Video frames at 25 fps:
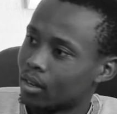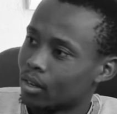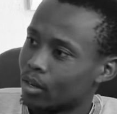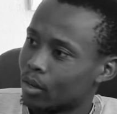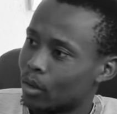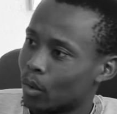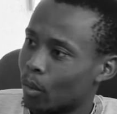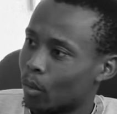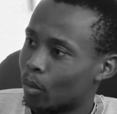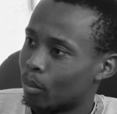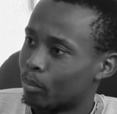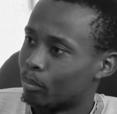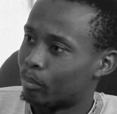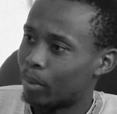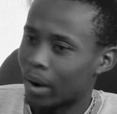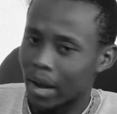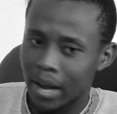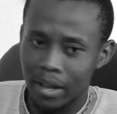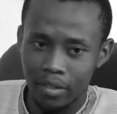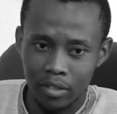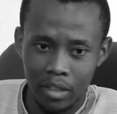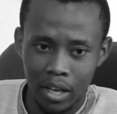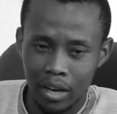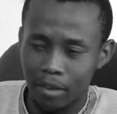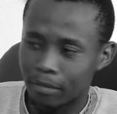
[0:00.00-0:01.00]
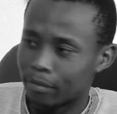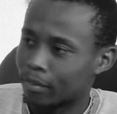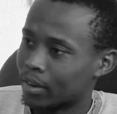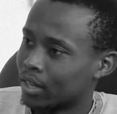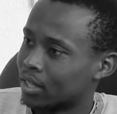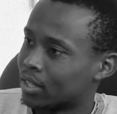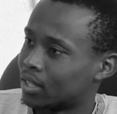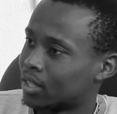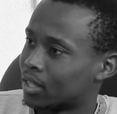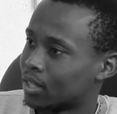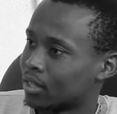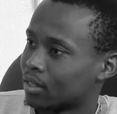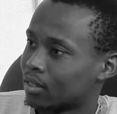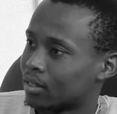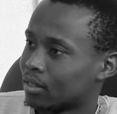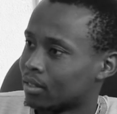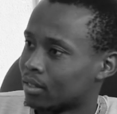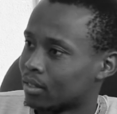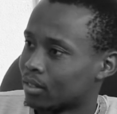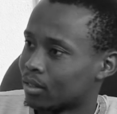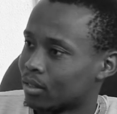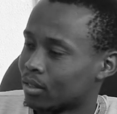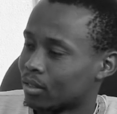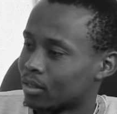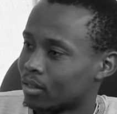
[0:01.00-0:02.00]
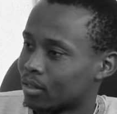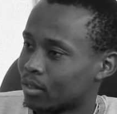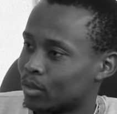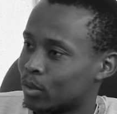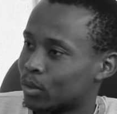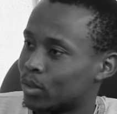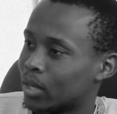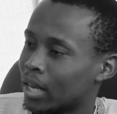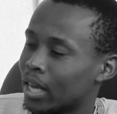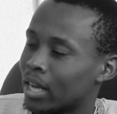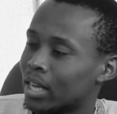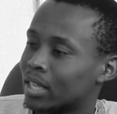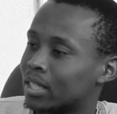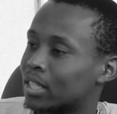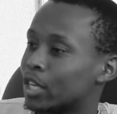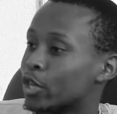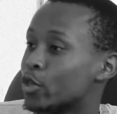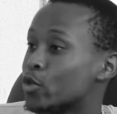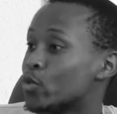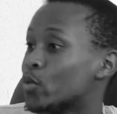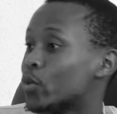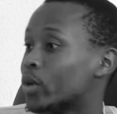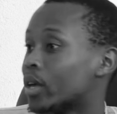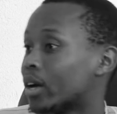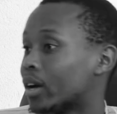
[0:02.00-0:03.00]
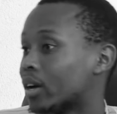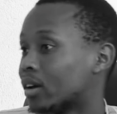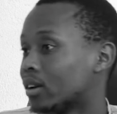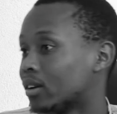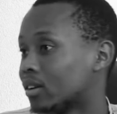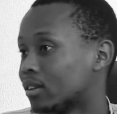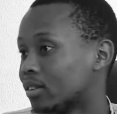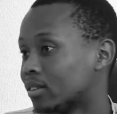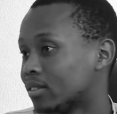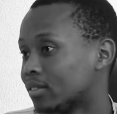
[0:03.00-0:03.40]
you know, praying 31st, you're saying it's a new year.